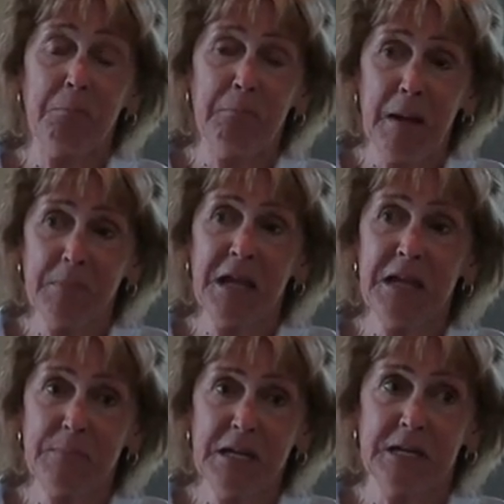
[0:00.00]
Mom
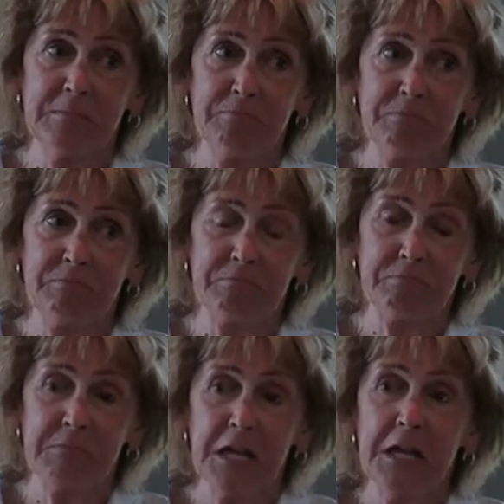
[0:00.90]
came in,
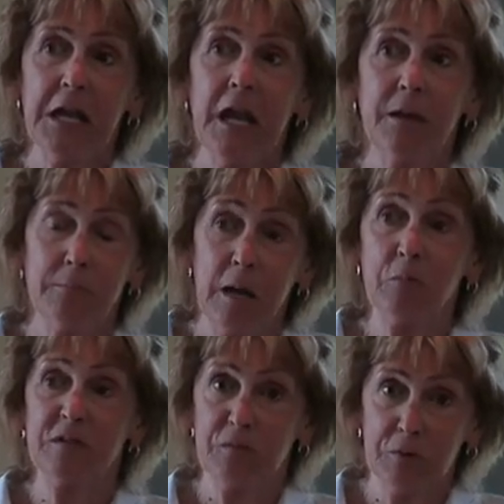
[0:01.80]
and
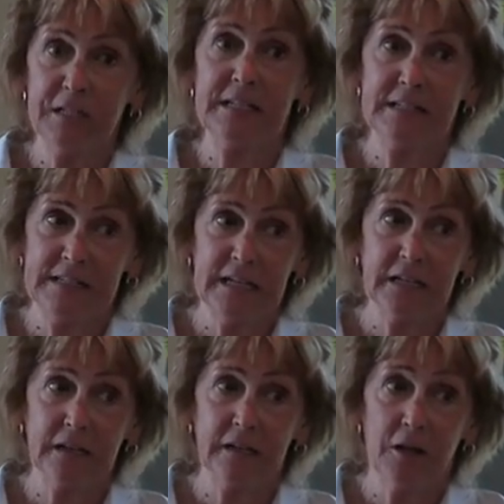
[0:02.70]
mom was really
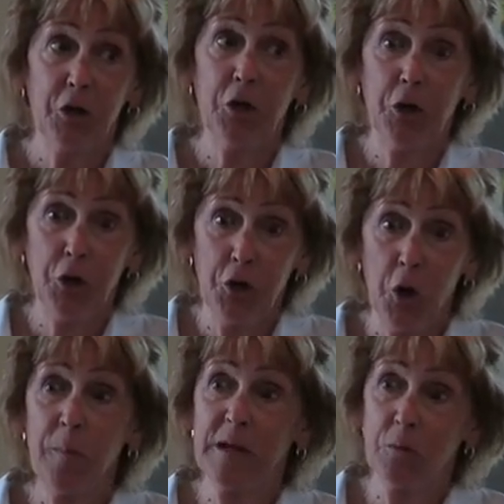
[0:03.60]
sick.
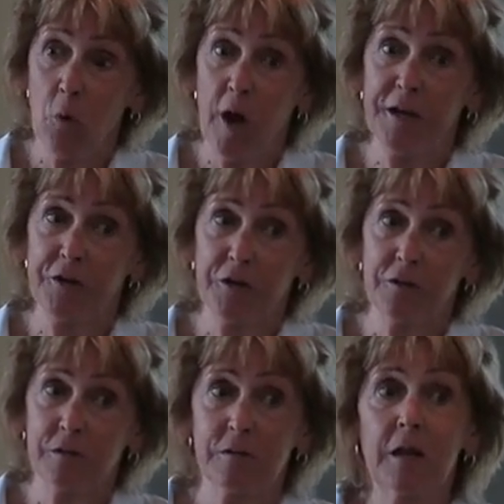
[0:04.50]
Nobody wanted
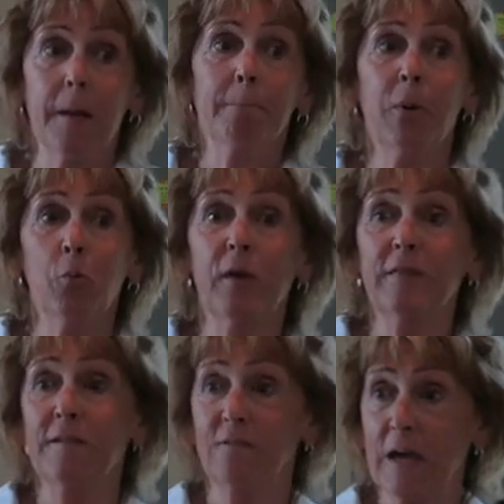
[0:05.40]
her. But when
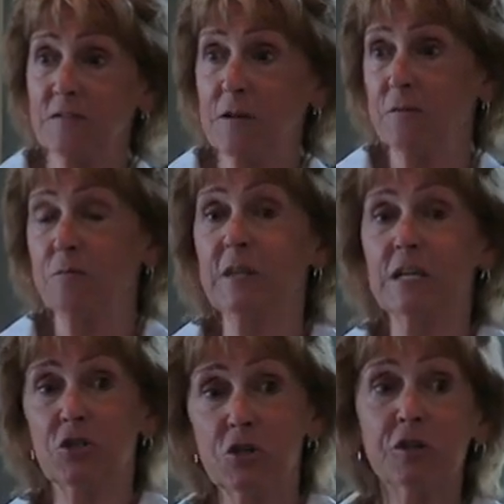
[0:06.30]
they found out from the
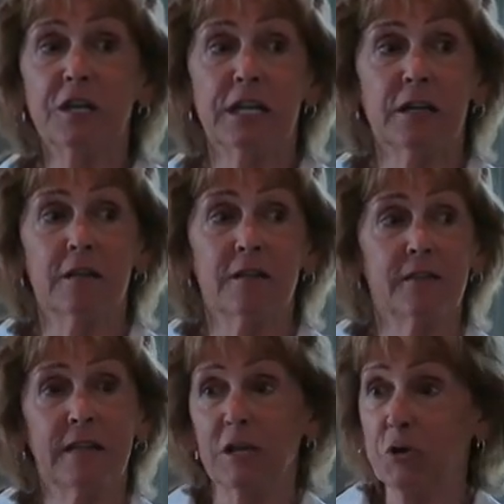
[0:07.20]
attorney
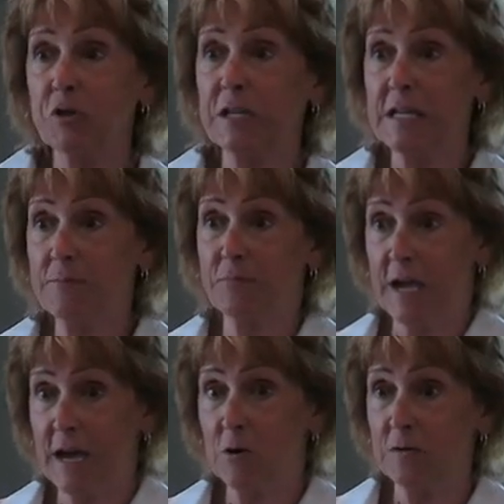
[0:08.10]
that they couldn't keep the
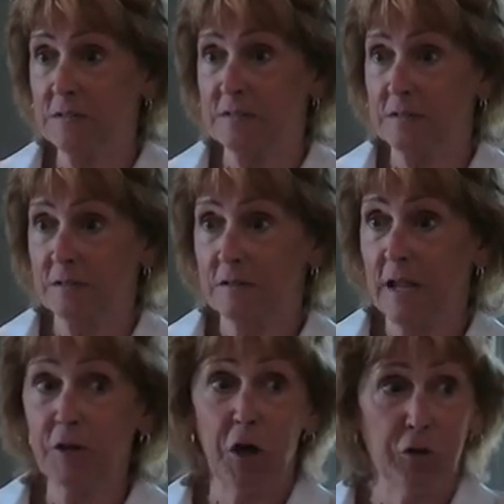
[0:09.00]
house
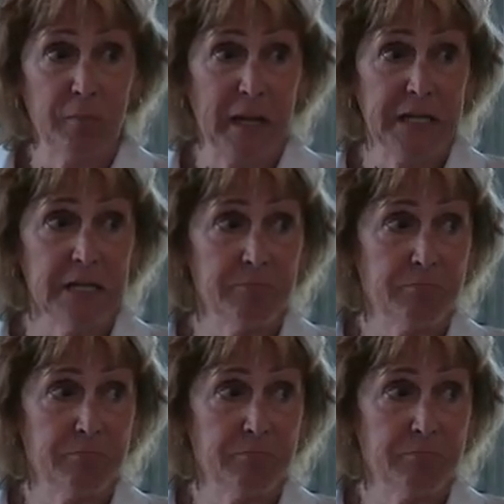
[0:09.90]
and all her money,